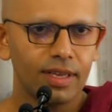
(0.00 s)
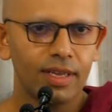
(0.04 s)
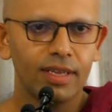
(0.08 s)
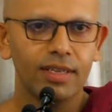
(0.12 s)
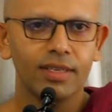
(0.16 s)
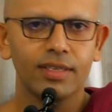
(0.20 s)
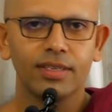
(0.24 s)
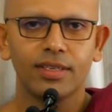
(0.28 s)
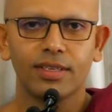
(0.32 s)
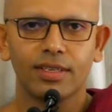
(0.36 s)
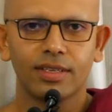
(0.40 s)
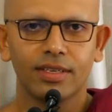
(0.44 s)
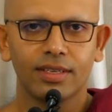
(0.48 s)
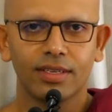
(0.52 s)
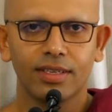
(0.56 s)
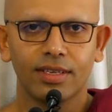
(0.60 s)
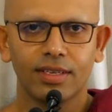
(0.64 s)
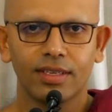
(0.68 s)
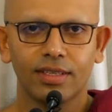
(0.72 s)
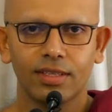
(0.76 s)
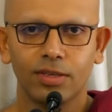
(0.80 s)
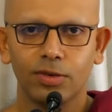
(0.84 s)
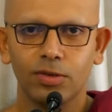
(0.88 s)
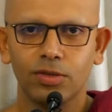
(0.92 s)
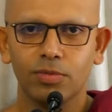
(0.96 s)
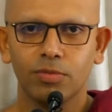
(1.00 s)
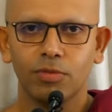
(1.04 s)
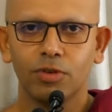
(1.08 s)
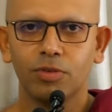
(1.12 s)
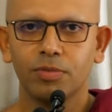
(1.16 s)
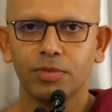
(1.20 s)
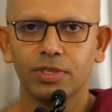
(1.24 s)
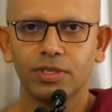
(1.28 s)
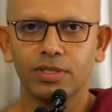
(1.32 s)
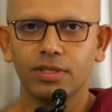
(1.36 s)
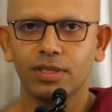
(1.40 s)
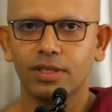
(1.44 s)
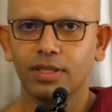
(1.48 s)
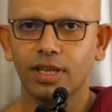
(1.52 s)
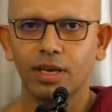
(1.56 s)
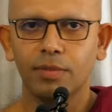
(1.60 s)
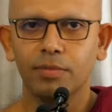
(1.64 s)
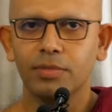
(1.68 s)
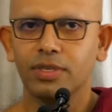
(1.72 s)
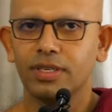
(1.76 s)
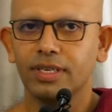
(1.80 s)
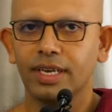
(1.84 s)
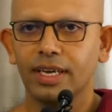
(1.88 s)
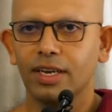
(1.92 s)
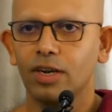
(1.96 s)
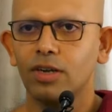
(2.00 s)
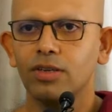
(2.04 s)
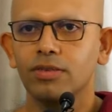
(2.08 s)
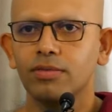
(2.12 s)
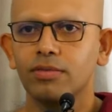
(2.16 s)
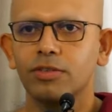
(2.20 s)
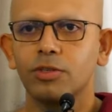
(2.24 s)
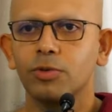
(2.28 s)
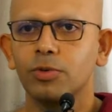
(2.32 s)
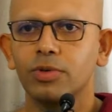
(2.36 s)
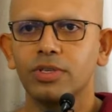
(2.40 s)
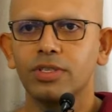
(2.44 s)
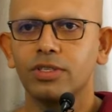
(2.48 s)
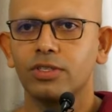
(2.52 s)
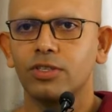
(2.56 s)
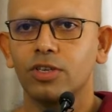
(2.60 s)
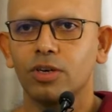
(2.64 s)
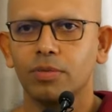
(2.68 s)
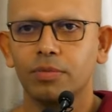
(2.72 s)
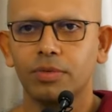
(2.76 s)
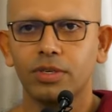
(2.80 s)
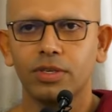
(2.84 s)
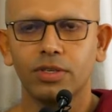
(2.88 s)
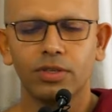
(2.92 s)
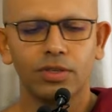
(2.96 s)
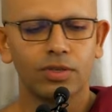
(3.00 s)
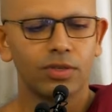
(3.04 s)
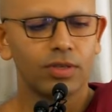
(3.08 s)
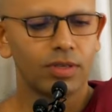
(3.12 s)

Then in those moments, the Dhamma cannot do its job.